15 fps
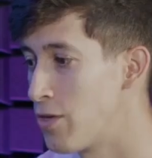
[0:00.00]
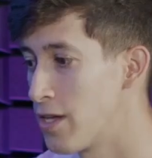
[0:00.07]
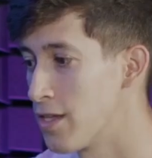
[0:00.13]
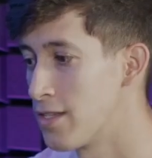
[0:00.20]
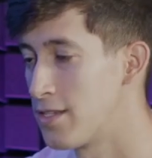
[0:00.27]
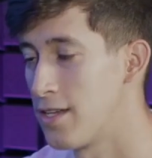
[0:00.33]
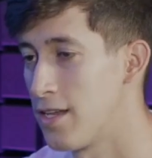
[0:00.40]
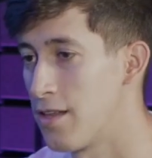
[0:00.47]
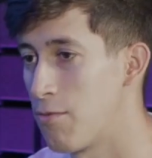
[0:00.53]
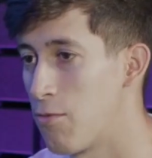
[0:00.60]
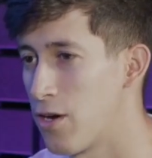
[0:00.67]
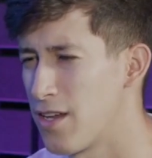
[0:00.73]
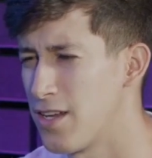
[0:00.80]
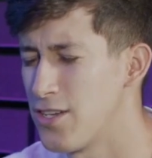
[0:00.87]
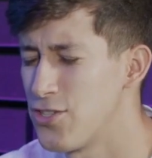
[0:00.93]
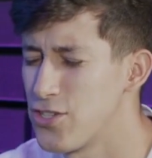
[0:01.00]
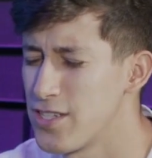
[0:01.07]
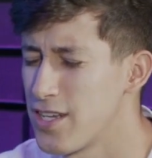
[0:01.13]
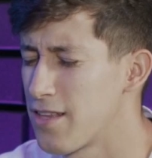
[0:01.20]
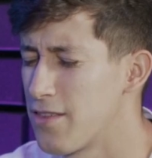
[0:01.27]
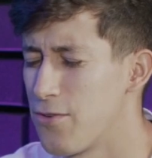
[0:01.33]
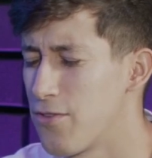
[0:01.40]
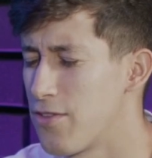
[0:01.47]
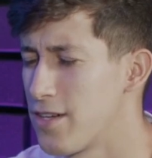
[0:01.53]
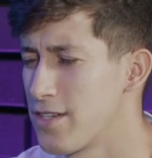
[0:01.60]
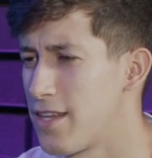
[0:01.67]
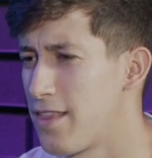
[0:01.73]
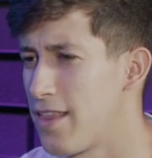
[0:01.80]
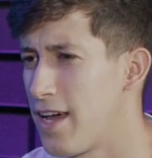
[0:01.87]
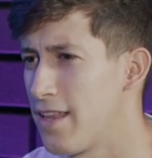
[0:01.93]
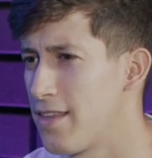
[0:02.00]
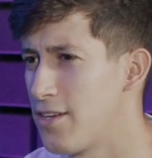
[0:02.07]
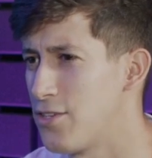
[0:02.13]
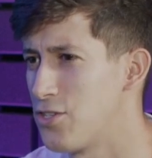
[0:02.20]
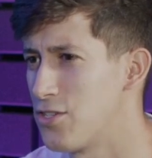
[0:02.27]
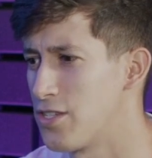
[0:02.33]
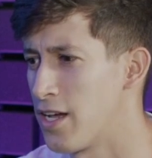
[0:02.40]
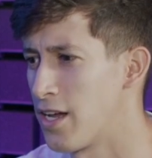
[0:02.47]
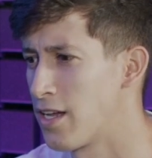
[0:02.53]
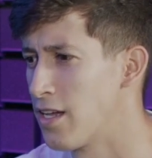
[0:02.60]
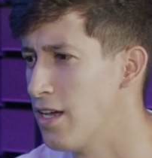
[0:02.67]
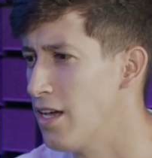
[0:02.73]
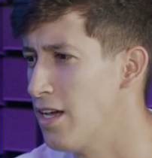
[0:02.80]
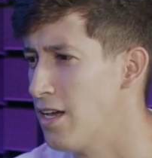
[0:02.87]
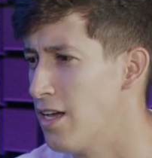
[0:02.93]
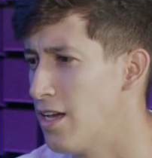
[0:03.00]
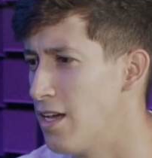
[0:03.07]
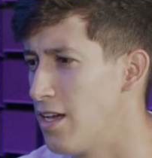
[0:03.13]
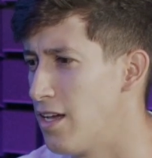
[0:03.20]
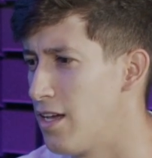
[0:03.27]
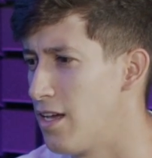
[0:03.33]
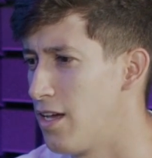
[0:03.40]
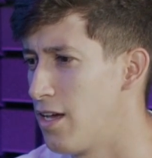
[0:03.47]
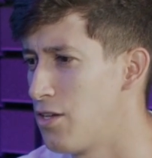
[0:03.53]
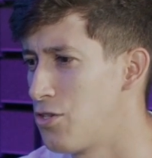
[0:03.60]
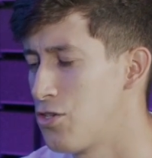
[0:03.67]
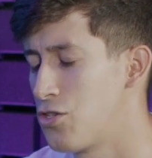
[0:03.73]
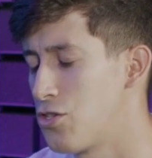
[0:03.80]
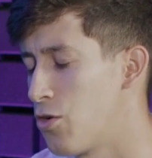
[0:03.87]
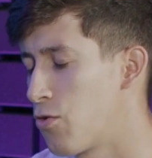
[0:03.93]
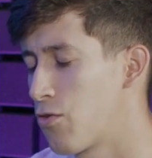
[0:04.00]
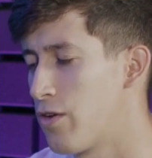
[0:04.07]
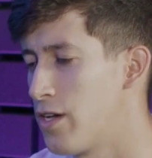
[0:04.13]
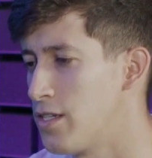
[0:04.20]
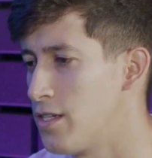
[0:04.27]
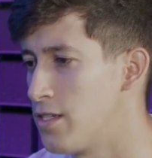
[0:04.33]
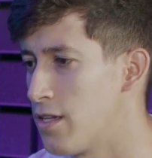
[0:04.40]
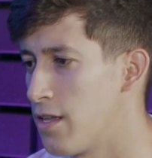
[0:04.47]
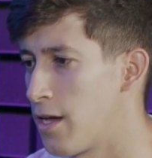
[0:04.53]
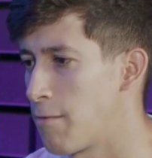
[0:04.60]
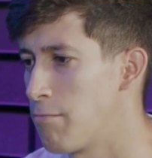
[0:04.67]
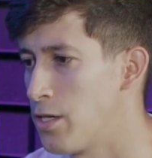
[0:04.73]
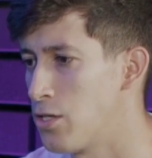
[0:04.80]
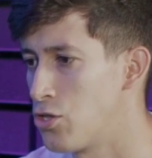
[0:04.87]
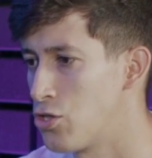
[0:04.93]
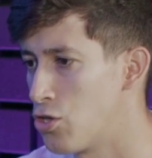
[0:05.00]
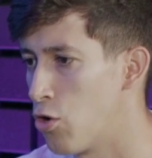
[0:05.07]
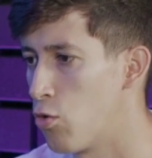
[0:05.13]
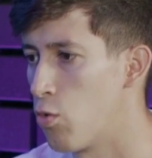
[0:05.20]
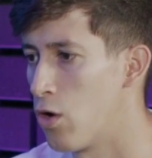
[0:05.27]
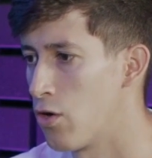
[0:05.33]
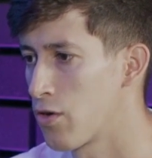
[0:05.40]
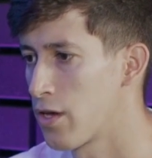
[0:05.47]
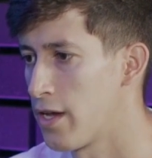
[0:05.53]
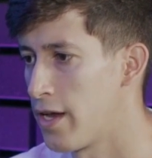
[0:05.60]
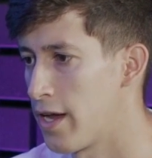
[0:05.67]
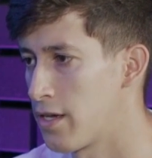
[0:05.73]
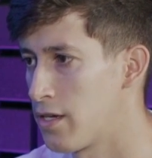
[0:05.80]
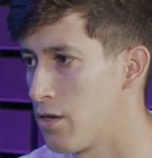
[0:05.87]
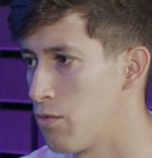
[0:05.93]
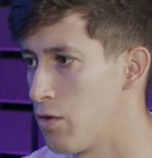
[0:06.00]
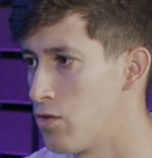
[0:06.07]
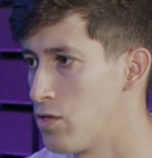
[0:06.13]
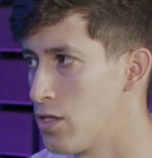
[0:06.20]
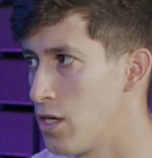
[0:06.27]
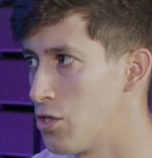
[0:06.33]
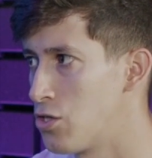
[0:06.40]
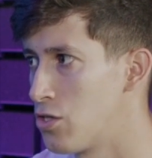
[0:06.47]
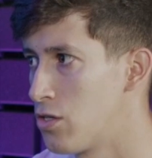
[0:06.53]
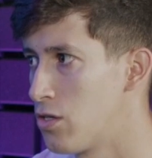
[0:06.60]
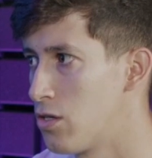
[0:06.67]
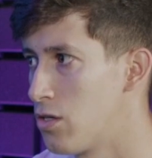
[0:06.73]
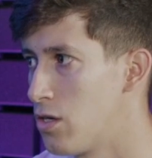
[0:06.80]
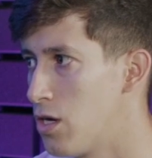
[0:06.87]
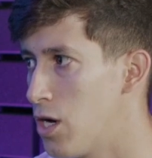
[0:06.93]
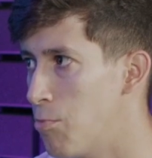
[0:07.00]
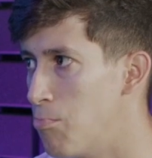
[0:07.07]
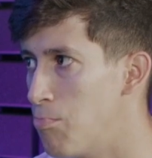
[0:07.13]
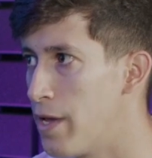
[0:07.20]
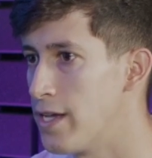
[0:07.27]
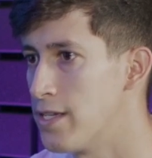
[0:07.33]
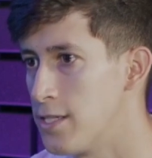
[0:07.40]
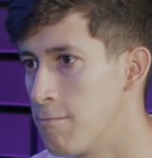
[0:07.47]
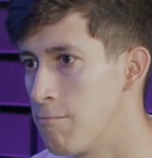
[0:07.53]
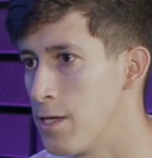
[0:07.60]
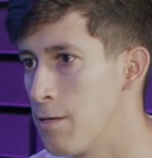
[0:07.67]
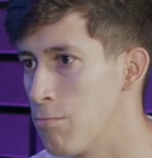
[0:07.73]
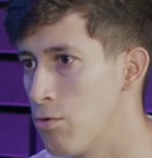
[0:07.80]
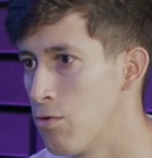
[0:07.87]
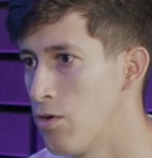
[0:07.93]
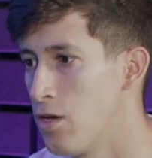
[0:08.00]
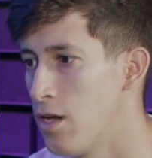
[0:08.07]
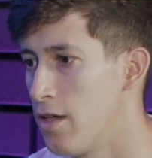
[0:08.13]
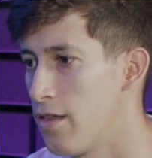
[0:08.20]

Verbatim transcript: you kill it today in the market." And it's just like little things like that. That it's just like, it's just so crazy to like be so well connected with such amazing people.